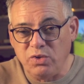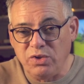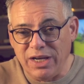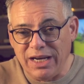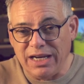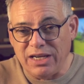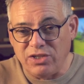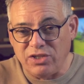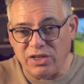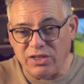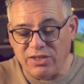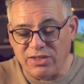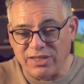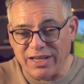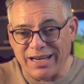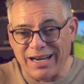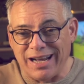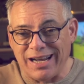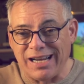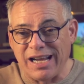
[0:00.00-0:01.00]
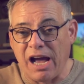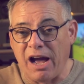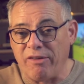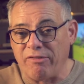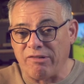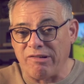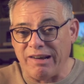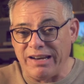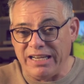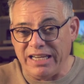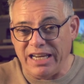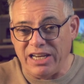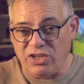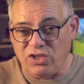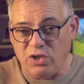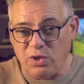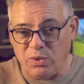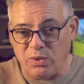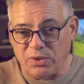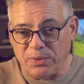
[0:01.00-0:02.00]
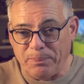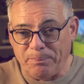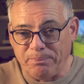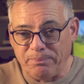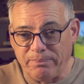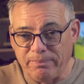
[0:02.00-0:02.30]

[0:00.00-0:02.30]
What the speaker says: diligence and uncover any issues.